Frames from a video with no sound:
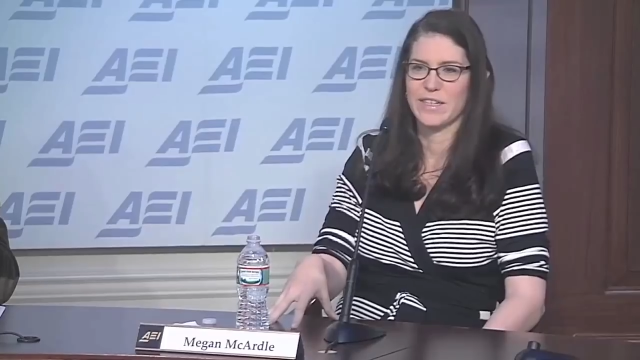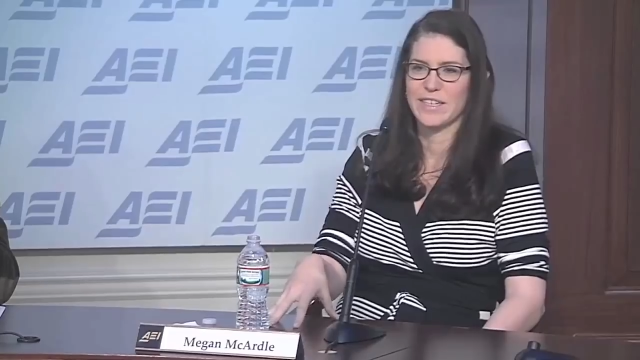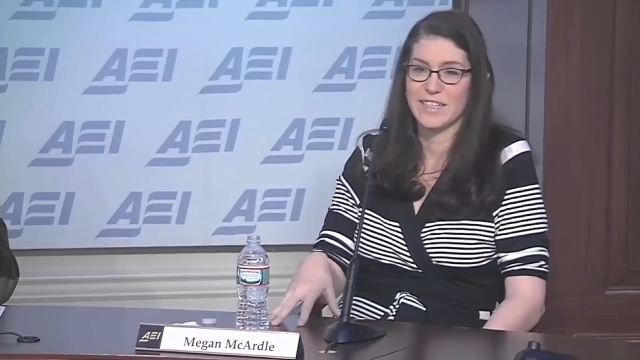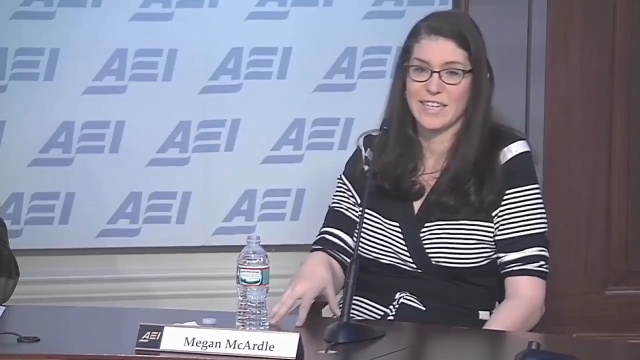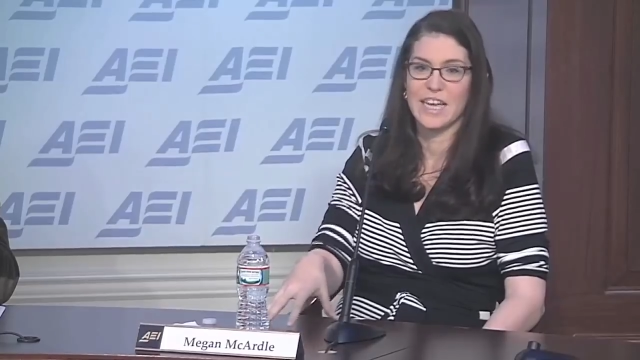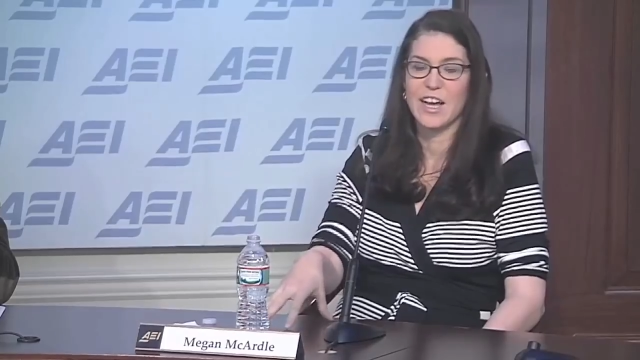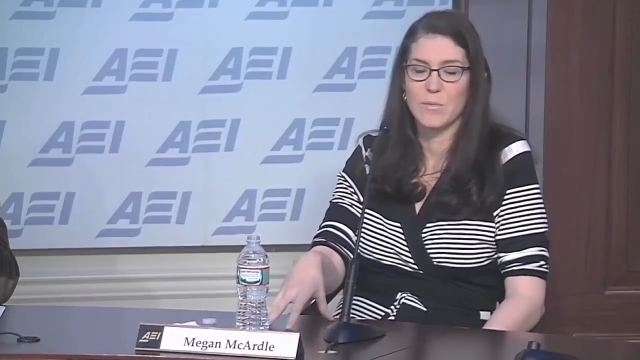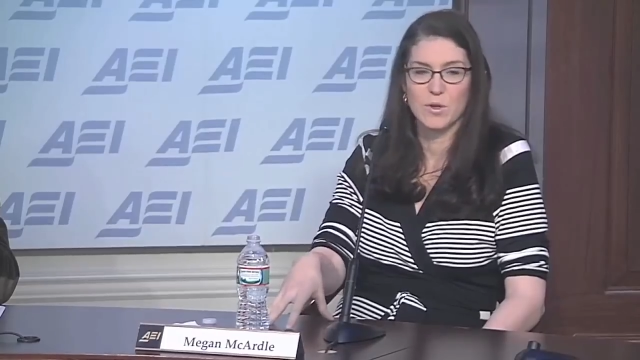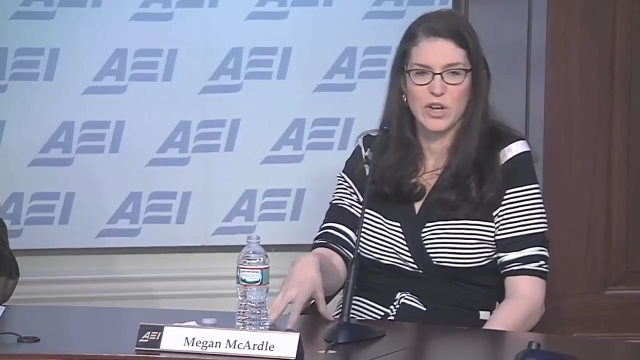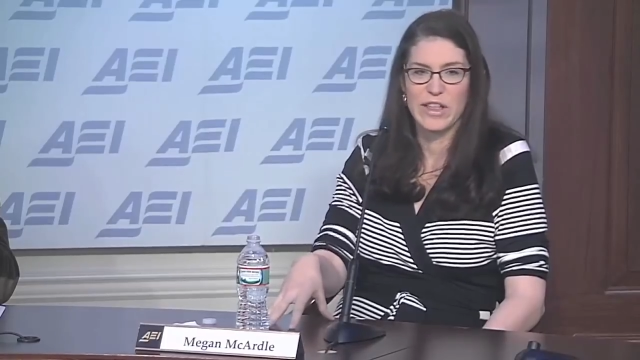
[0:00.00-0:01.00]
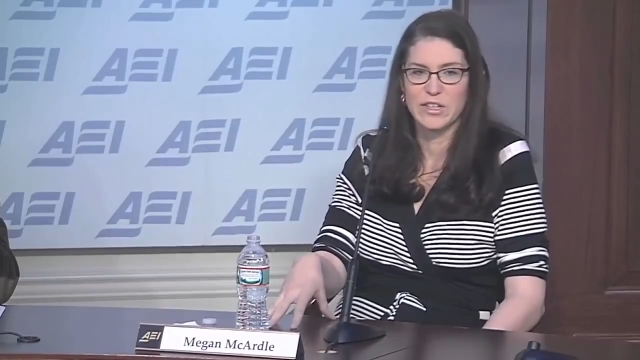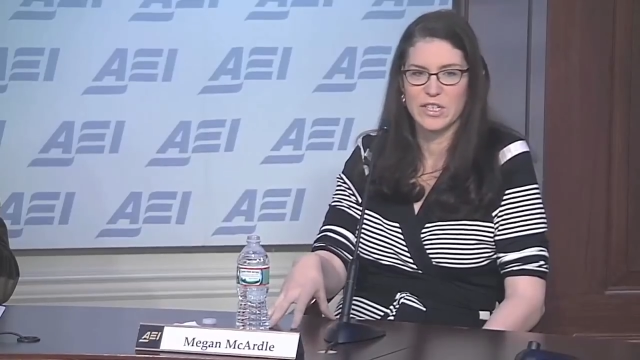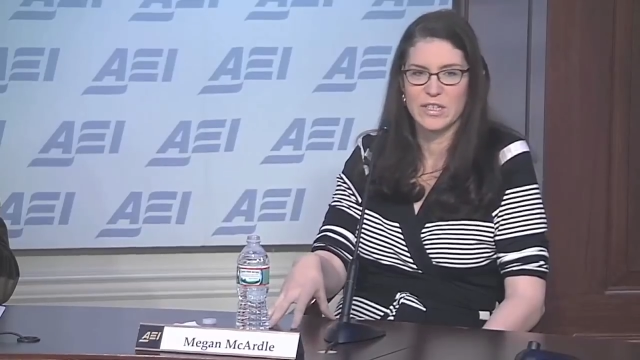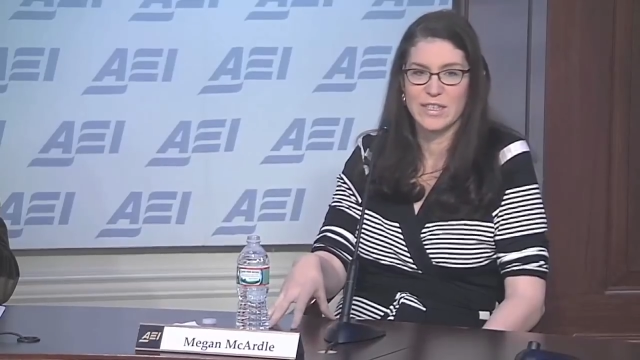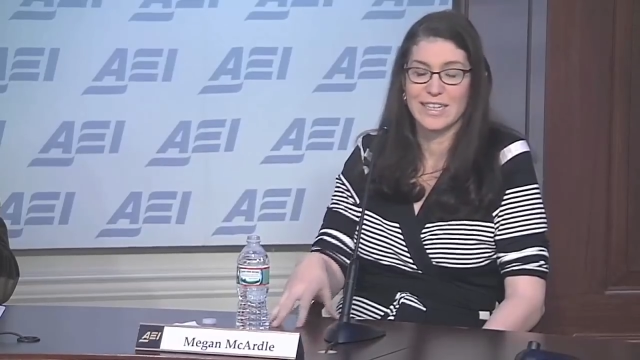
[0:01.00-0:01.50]
They tend to take on more
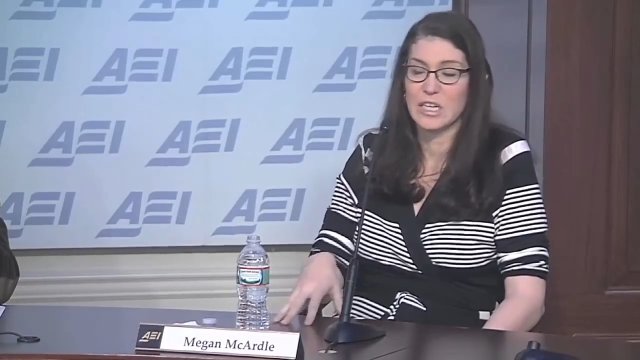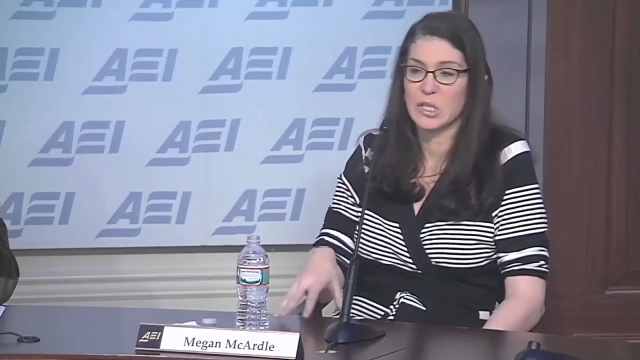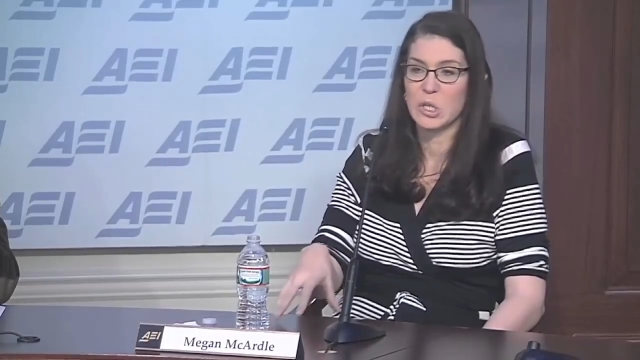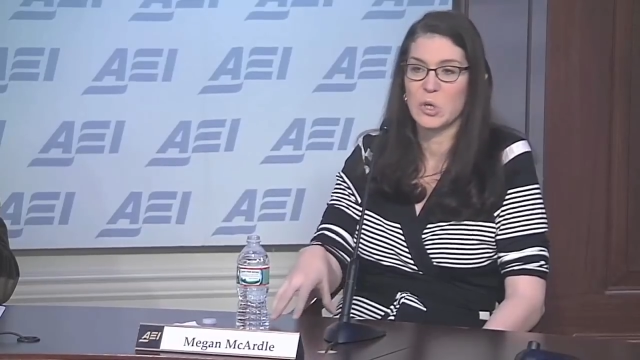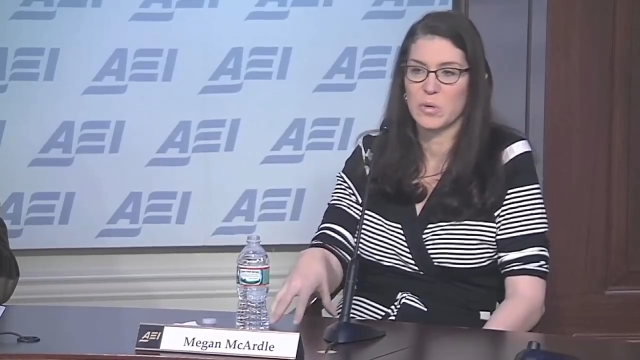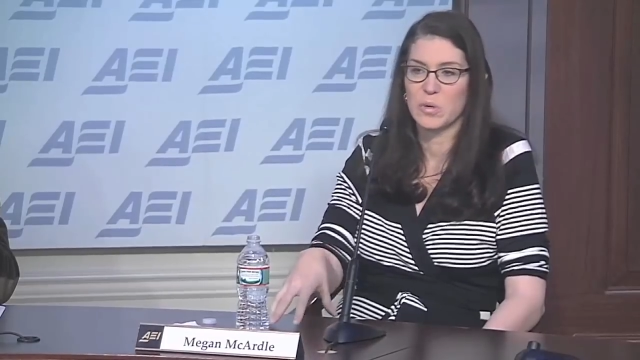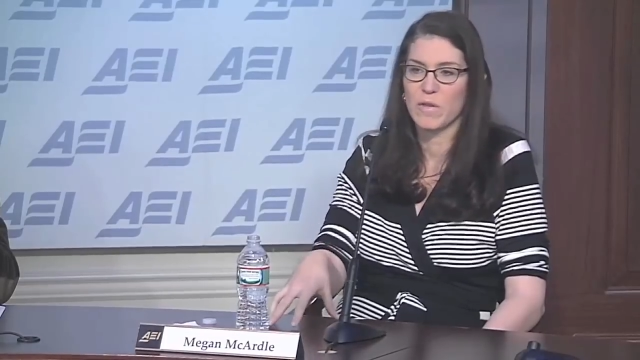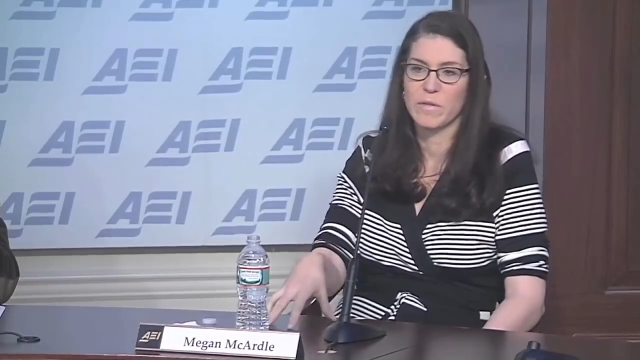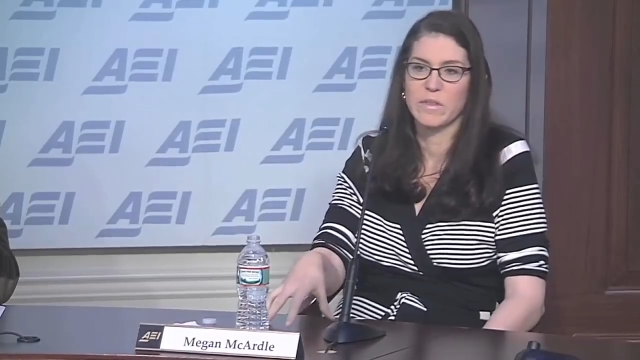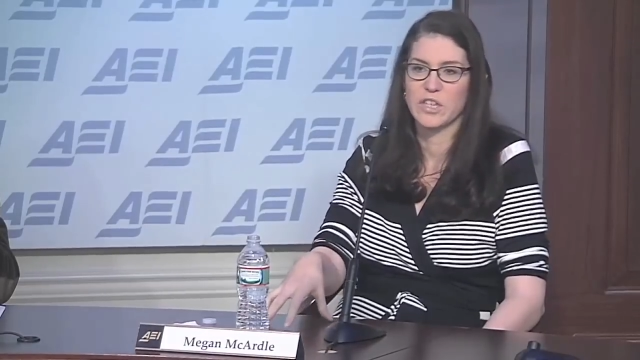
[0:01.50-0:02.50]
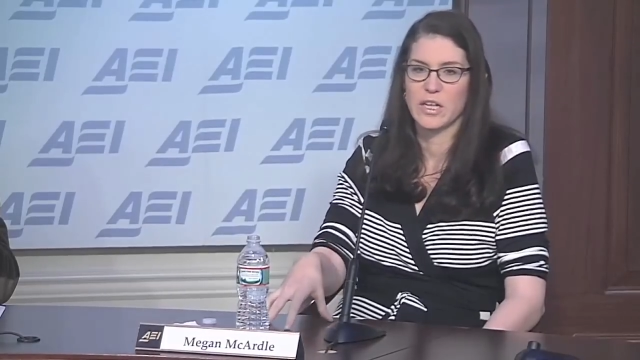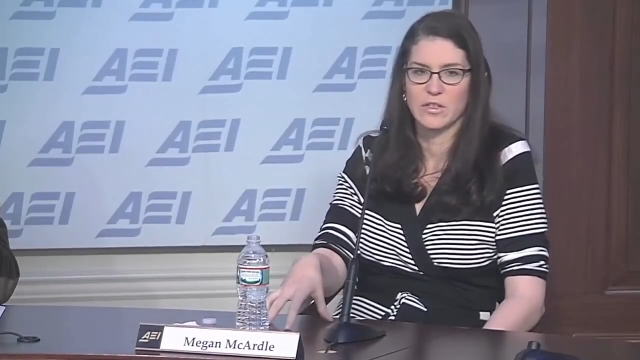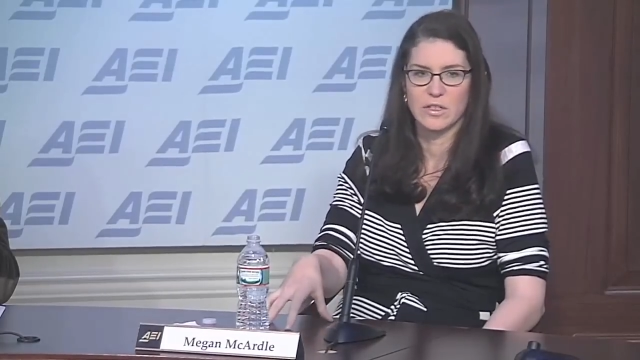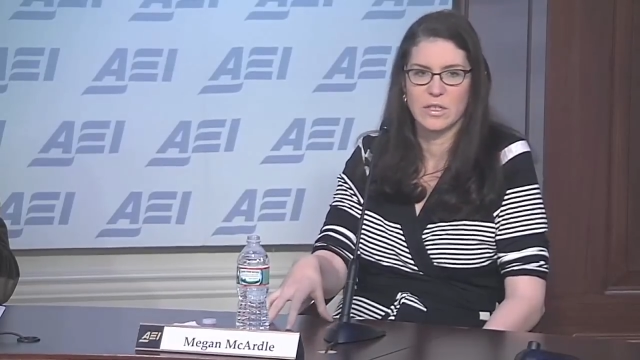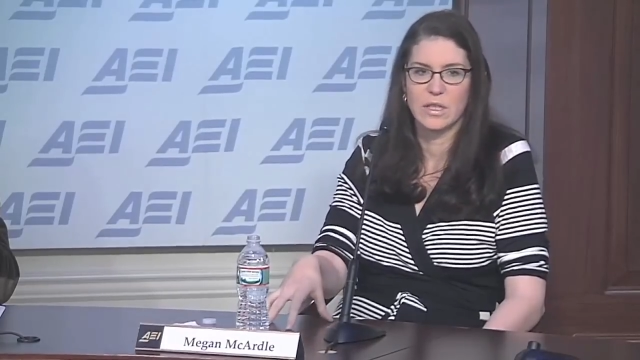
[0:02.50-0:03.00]
challenges. They tend to learn more from the
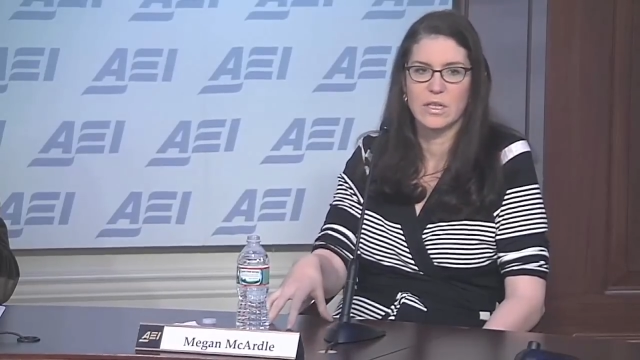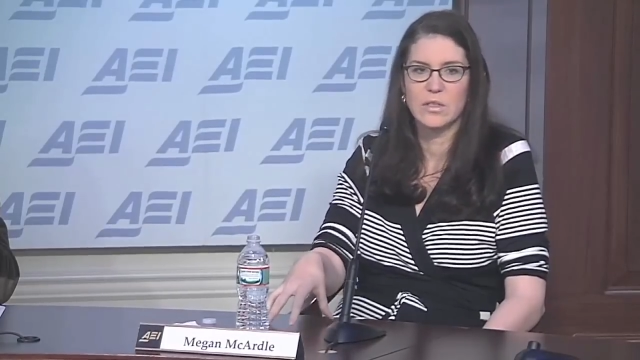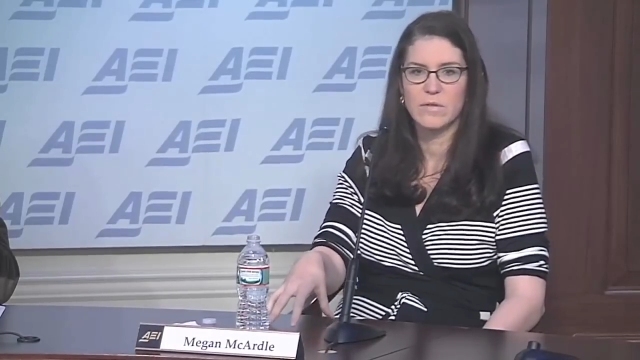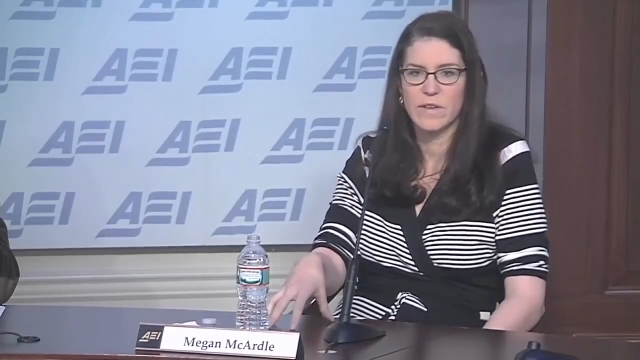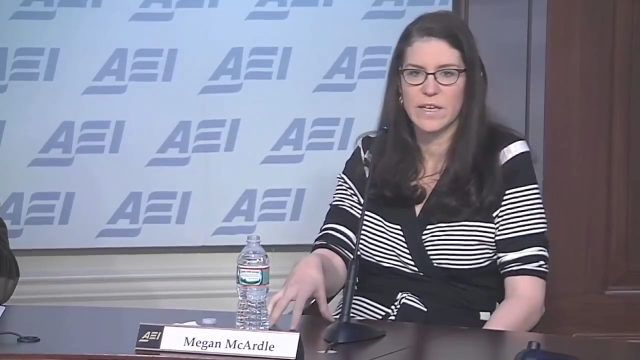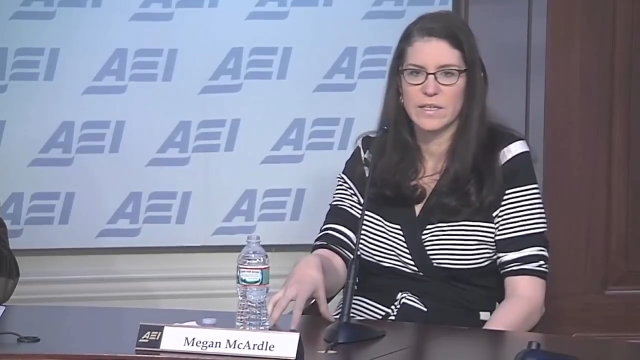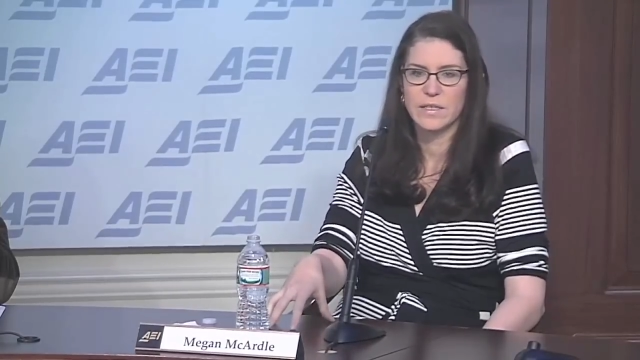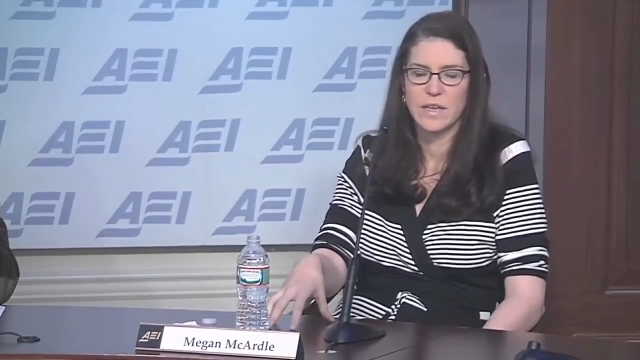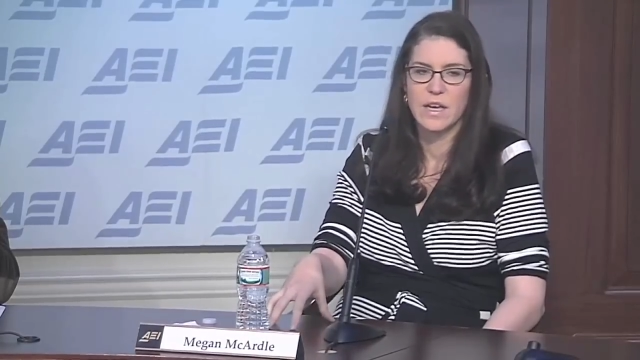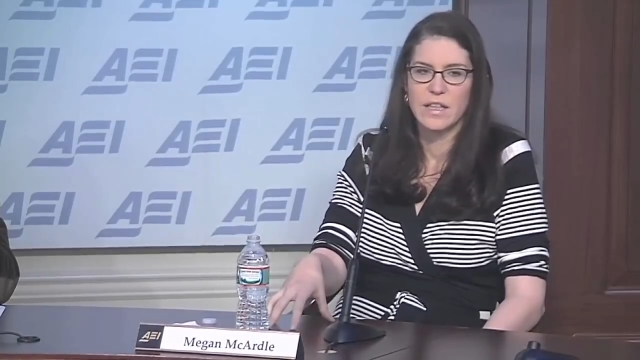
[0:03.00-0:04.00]
challenges that they do face.